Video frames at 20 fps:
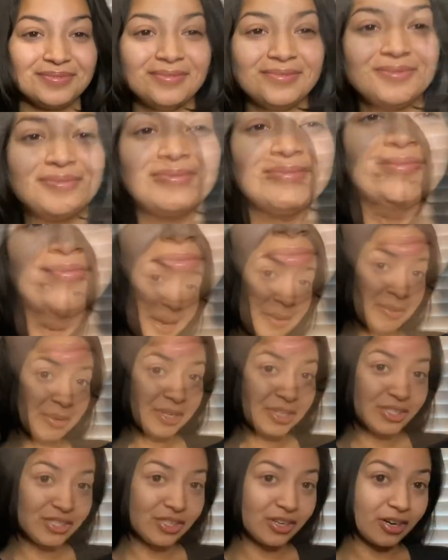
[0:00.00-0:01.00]
what I'm
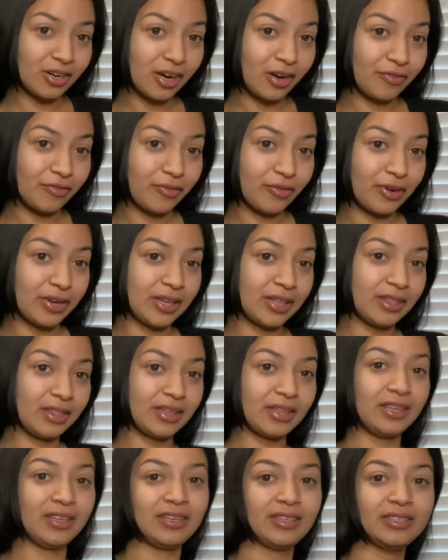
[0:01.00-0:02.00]
gonna start off with
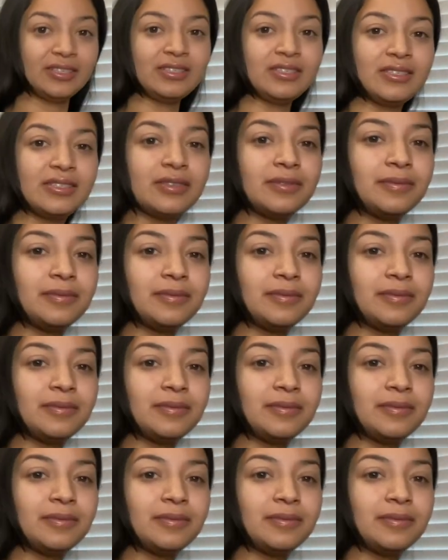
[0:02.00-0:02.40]
is